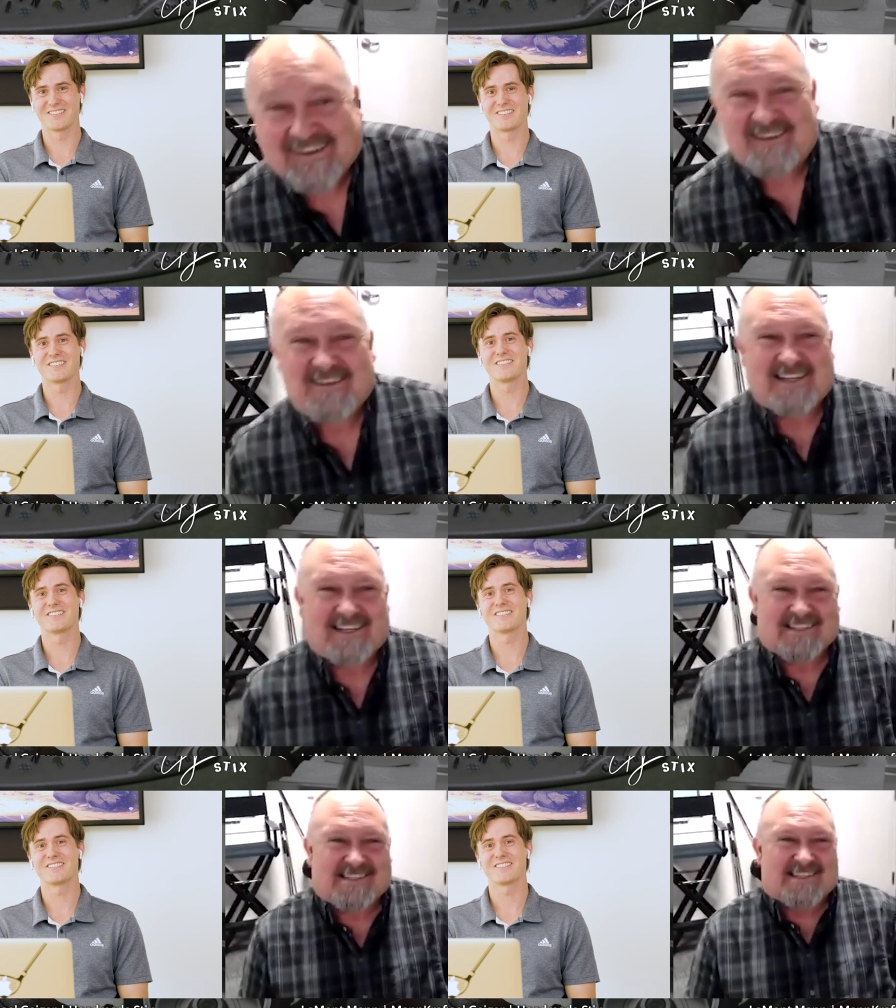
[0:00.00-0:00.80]
Speaker 1: it was like the
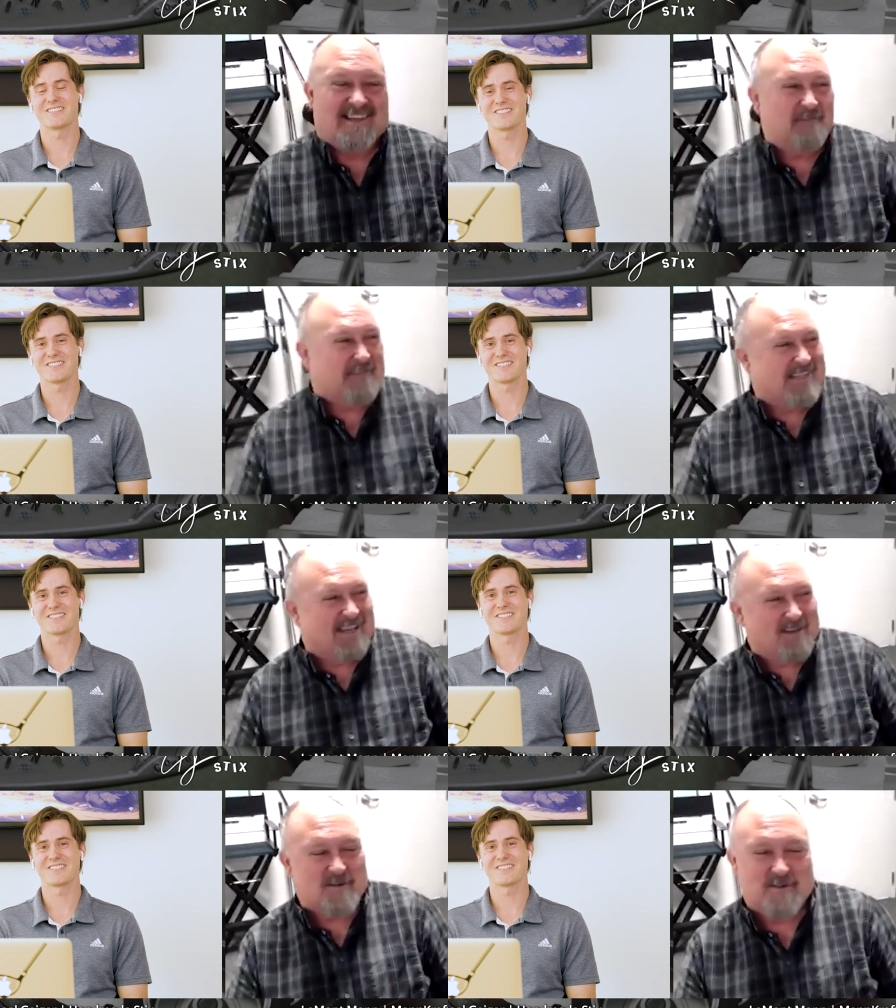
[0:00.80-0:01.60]
second
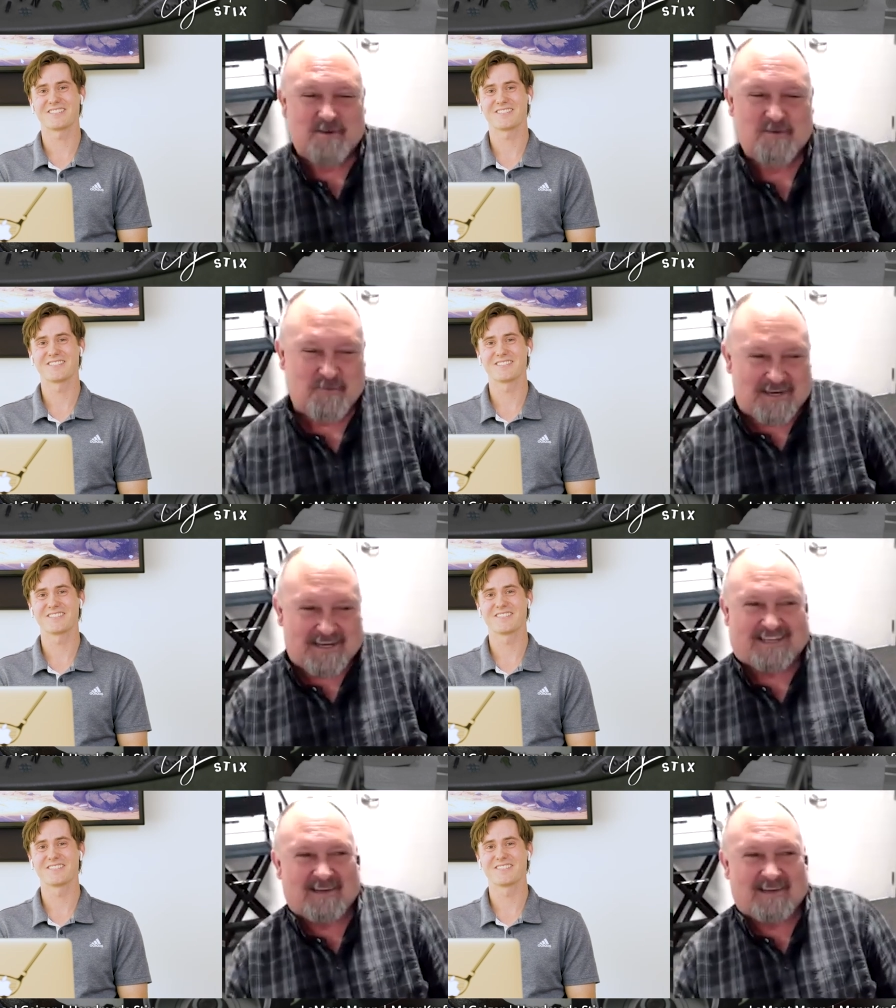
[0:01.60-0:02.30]
or third week.